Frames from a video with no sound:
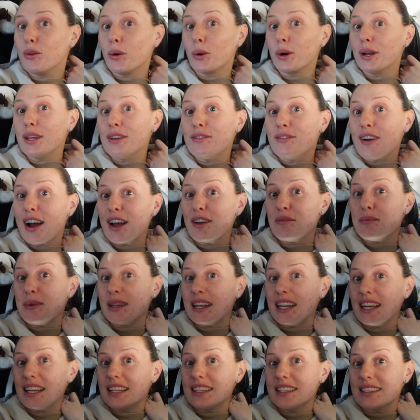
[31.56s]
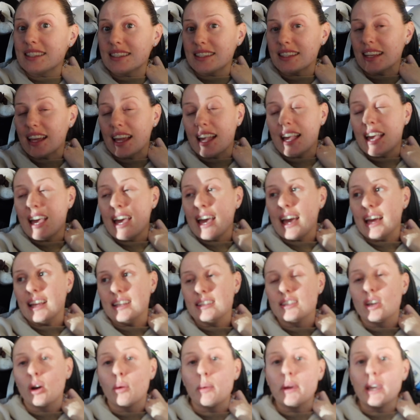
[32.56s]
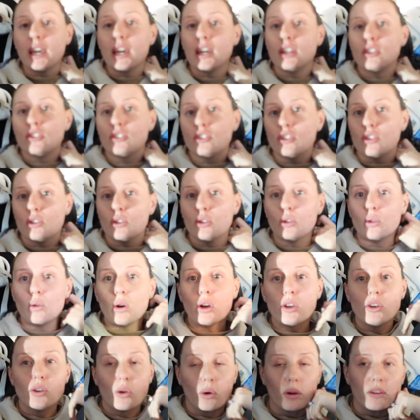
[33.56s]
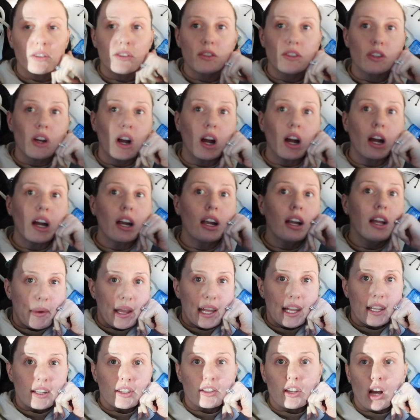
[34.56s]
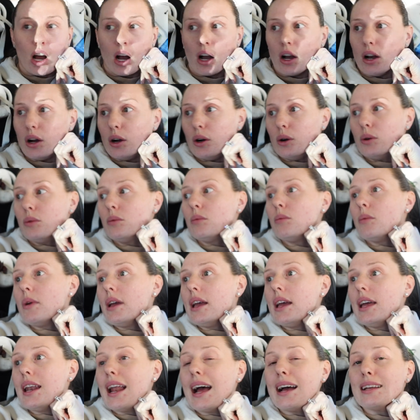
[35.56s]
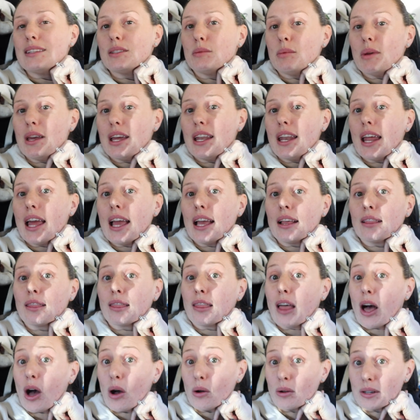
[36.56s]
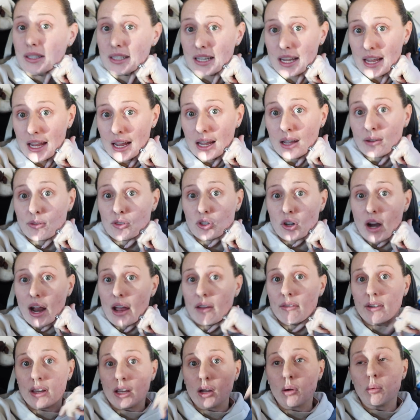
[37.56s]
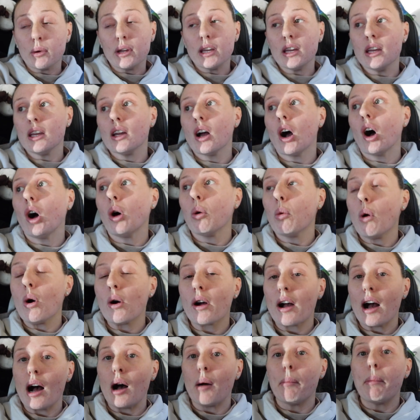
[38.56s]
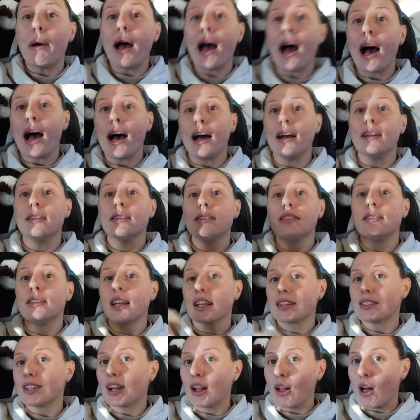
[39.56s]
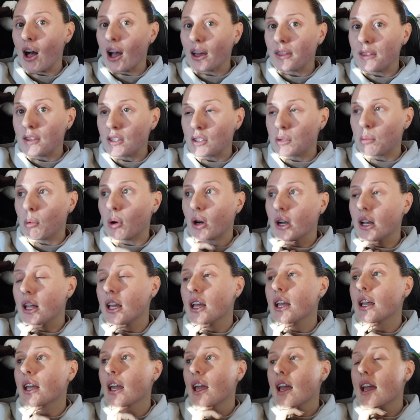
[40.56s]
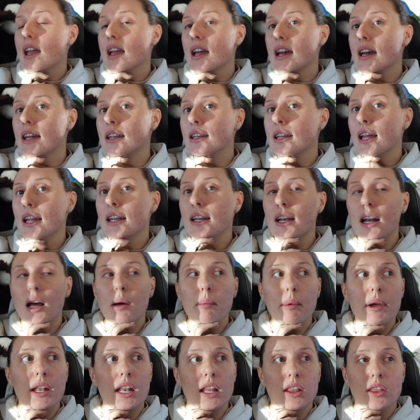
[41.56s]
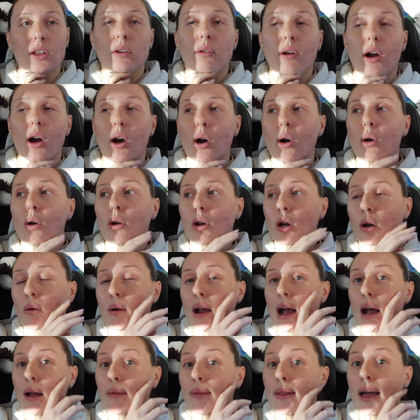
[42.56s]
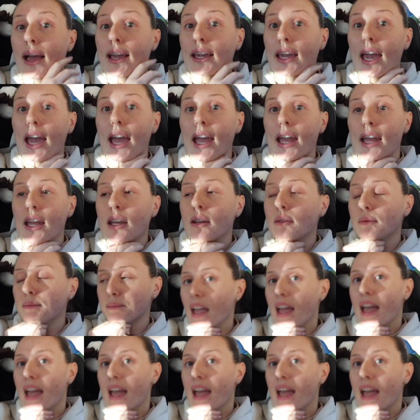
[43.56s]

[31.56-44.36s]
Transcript: 45 minutes until we get to Northstar in Tahoe. It has been a long day of driving. We all woke up at 6 o'clock this morning and ended up hitting the road around like 8.